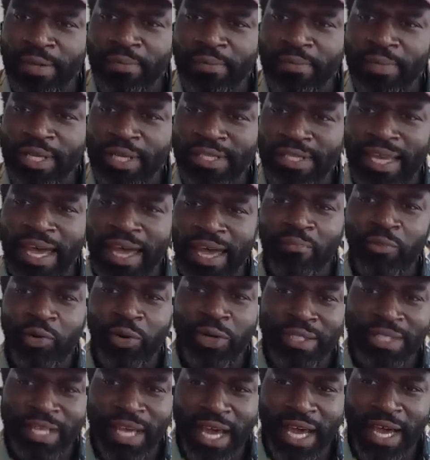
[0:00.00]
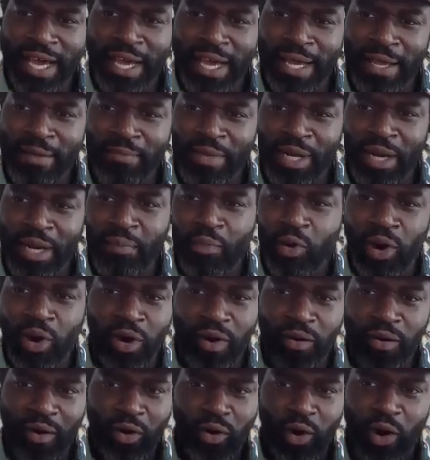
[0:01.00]
because I have more time and I'm
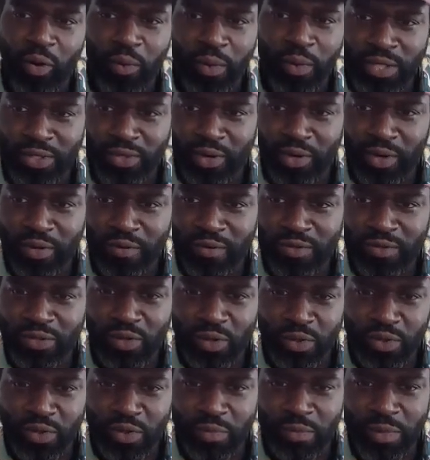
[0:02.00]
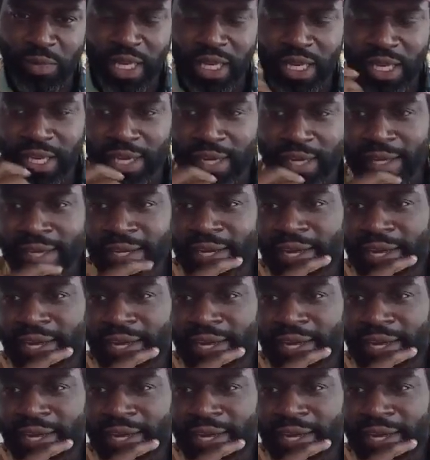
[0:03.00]
always on social media.